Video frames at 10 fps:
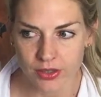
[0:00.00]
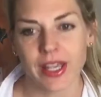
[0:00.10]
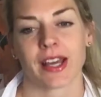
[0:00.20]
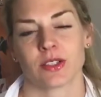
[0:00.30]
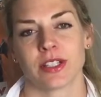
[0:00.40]

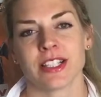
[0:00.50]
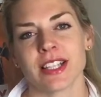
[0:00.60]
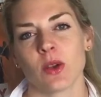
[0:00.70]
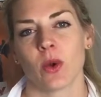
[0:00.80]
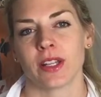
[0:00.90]
yeah, so I just
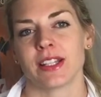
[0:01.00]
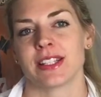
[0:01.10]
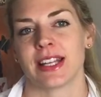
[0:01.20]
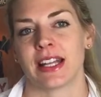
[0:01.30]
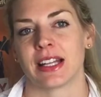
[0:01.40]
like wanted to
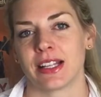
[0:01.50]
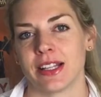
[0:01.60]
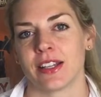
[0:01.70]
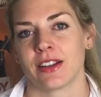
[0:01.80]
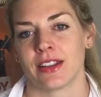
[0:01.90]
set it
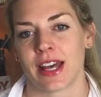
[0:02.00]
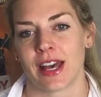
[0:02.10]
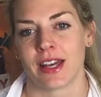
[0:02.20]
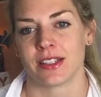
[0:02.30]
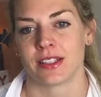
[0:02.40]
clear
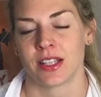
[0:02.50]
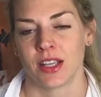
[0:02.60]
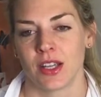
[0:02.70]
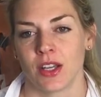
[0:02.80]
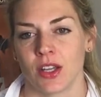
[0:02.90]
that
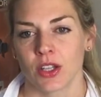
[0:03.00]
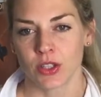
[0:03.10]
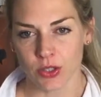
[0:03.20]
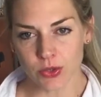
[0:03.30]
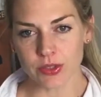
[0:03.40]

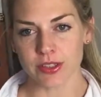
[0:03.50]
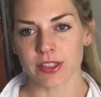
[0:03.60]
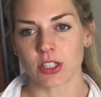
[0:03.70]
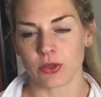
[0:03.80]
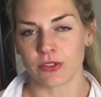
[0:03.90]

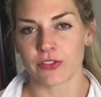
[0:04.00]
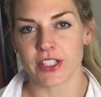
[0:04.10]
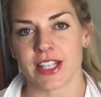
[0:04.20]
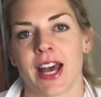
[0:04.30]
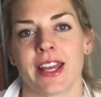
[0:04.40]

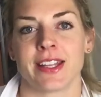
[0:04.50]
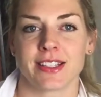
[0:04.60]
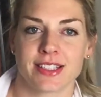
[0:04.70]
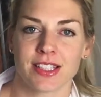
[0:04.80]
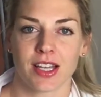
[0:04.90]
gluten-free
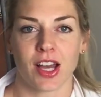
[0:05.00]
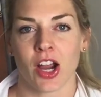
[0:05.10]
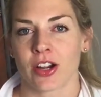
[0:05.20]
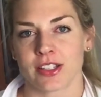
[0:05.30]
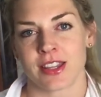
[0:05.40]
diets
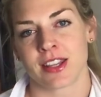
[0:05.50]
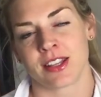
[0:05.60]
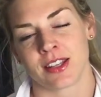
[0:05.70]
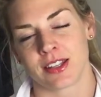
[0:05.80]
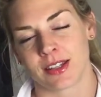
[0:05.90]
aren't
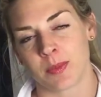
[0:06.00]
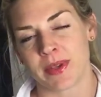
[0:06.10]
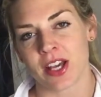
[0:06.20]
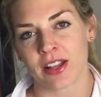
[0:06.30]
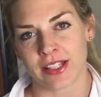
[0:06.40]
the
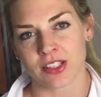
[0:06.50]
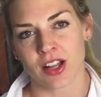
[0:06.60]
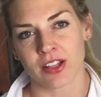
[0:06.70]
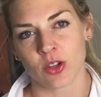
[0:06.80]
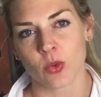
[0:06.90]
be-all
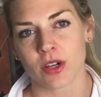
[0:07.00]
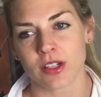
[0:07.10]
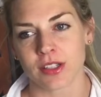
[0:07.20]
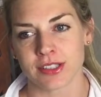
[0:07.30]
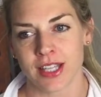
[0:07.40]
end-all in the
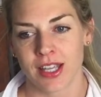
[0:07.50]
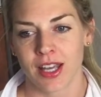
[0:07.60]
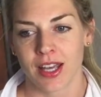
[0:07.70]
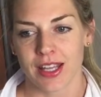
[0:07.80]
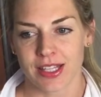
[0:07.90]
world.
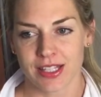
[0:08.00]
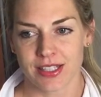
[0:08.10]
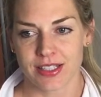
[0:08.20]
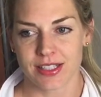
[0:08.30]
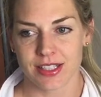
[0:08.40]
It
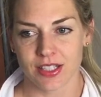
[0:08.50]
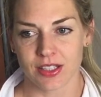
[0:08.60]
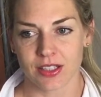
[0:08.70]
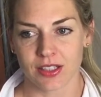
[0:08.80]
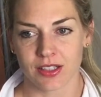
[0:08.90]
is
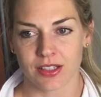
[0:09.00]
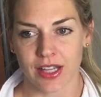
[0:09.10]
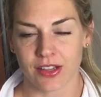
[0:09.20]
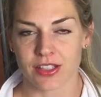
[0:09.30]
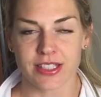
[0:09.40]
still,
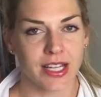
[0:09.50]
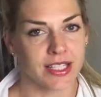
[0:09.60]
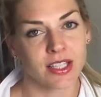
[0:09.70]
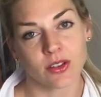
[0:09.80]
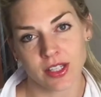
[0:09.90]
like there's
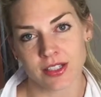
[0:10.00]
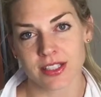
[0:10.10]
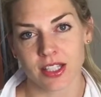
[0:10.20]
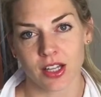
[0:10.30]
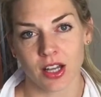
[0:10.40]
studies out there
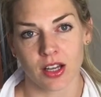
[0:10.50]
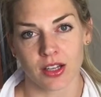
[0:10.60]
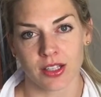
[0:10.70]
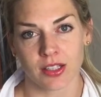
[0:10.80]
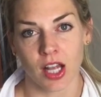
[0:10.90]
still
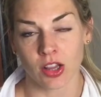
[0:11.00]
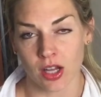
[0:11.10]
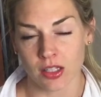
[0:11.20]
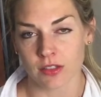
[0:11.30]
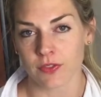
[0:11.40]
on a
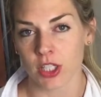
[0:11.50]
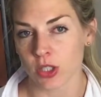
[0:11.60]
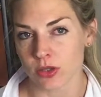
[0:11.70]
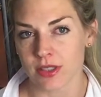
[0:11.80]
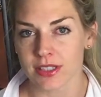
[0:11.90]
lot of the
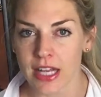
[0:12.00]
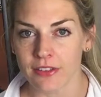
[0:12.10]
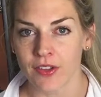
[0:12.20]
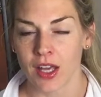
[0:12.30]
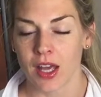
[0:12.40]
gluten
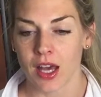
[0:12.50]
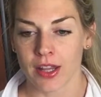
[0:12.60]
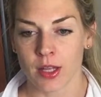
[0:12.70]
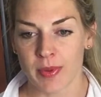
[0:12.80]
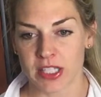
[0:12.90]
stuff.
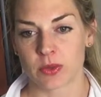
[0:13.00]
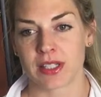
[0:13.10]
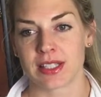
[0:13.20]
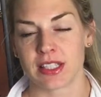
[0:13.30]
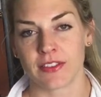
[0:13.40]
But the best way
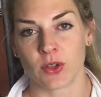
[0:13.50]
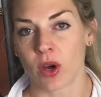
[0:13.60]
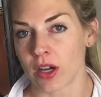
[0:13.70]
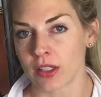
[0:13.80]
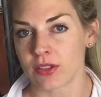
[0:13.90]
to see if you
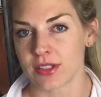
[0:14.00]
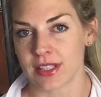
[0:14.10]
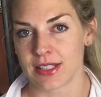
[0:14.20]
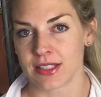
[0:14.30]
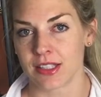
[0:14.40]
are gluten
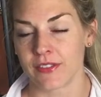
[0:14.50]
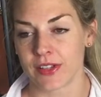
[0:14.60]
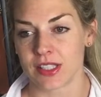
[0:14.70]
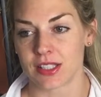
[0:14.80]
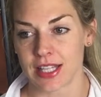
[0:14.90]
sensitive
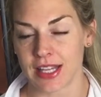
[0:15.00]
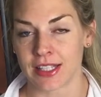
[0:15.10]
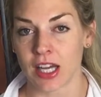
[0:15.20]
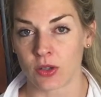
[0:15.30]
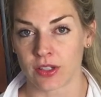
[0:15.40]
is to take
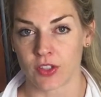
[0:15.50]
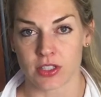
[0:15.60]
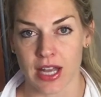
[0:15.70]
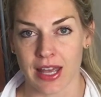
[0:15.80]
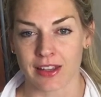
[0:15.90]
it out of your
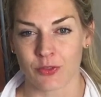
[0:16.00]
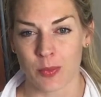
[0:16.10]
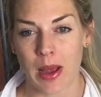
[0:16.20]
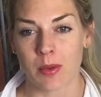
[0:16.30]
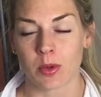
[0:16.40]
diet for
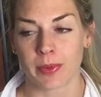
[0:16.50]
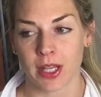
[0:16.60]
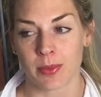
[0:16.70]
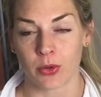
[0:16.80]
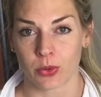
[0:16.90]
probably
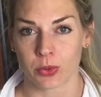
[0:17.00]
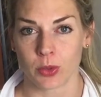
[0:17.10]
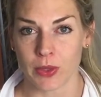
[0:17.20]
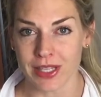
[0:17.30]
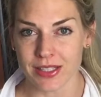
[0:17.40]
about 3
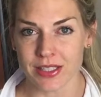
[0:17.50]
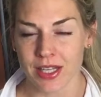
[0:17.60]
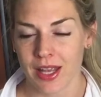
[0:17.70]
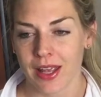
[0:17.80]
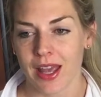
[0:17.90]
weeks
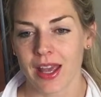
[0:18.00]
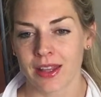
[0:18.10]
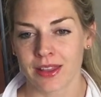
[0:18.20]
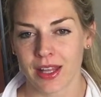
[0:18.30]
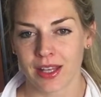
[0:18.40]

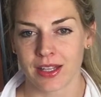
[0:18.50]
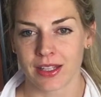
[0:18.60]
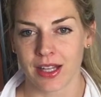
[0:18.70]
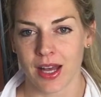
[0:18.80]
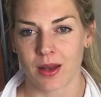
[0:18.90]
and
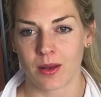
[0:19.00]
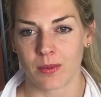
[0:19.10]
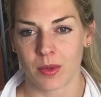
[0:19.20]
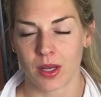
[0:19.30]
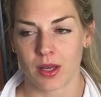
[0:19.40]

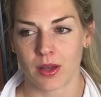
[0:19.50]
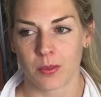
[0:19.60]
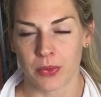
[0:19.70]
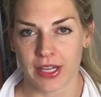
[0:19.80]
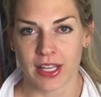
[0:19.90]
then
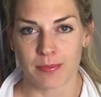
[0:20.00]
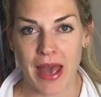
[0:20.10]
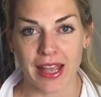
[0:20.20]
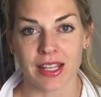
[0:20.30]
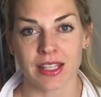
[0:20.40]
bring it
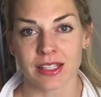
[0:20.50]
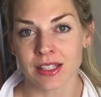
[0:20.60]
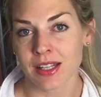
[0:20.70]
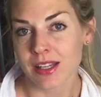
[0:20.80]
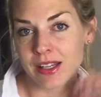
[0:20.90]
back
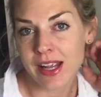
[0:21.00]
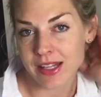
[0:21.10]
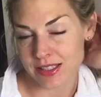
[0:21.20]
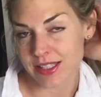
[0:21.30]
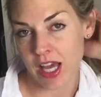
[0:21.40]
in
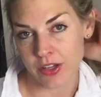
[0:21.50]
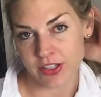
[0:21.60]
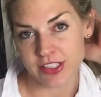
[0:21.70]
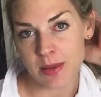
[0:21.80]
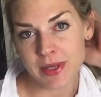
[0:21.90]
and see how your
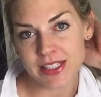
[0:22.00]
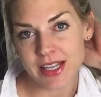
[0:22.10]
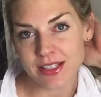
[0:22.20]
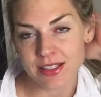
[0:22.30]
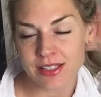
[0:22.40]
stomach
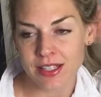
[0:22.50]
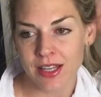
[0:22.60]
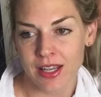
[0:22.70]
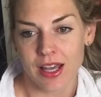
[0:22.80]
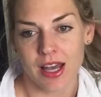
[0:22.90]
does.
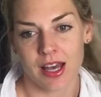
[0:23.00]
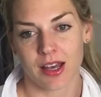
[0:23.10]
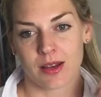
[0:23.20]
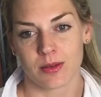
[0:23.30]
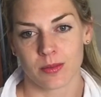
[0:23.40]

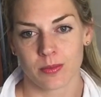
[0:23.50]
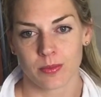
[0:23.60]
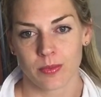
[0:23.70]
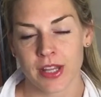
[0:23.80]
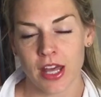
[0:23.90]

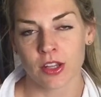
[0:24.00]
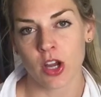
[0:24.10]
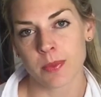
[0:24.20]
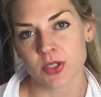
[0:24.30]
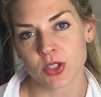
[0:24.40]
The other
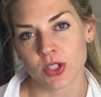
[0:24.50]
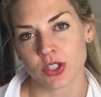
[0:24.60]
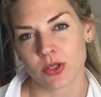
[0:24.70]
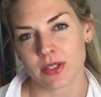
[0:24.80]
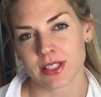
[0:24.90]
option you could
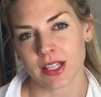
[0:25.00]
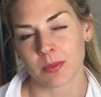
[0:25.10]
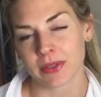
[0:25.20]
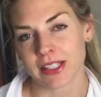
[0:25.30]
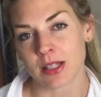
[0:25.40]
do is a
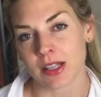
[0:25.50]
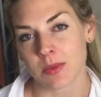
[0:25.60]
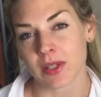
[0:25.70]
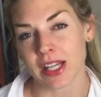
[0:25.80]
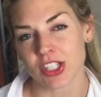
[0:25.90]
complete
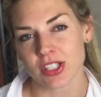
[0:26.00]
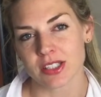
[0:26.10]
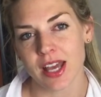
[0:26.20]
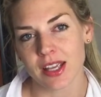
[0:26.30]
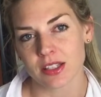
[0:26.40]
elimination
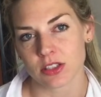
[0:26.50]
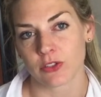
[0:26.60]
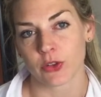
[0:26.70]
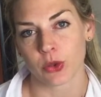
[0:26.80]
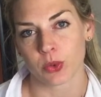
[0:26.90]
diet. So
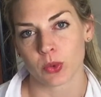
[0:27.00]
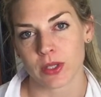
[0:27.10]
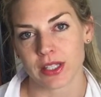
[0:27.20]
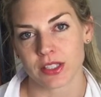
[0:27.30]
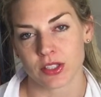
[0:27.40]
for 3
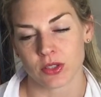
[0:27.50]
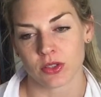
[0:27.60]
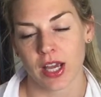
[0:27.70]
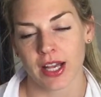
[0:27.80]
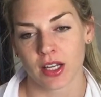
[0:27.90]
weeks
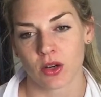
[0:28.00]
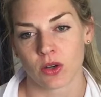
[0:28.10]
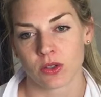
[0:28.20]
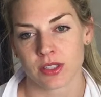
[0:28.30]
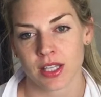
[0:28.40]
you cut
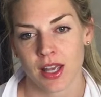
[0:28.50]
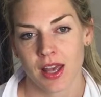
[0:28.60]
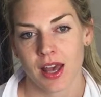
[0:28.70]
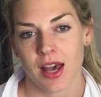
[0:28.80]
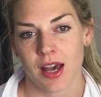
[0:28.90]
out
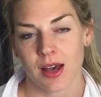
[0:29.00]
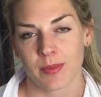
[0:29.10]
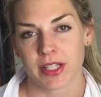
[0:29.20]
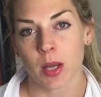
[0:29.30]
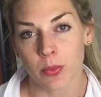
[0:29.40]

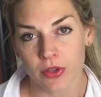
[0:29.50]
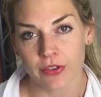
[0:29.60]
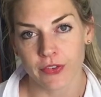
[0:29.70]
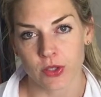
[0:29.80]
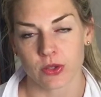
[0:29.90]
a number
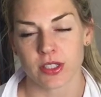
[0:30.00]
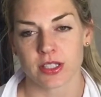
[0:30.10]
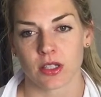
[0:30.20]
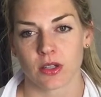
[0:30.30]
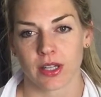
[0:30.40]
of foods,
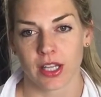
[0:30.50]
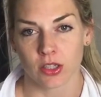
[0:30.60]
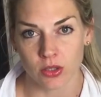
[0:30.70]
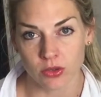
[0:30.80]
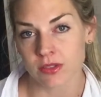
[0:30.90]
so like
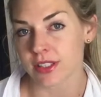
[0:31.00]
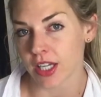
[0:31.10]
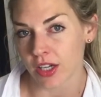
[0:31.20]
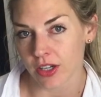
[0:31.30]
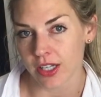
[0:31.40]
gluten,
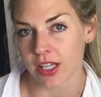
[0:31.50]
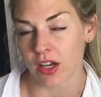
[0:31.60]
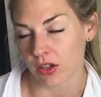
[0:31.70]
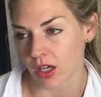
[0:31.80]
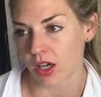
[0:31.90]
dairy,
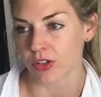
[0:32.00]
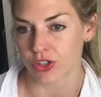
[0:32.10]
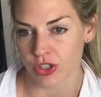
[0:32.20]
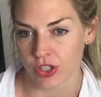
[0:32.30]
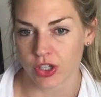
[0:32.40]
alcohol,
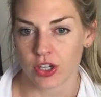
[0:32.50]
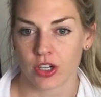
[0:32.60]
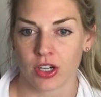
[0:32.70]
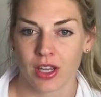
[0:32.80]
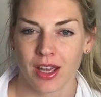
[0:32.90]

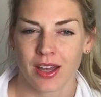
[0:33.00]
sugar,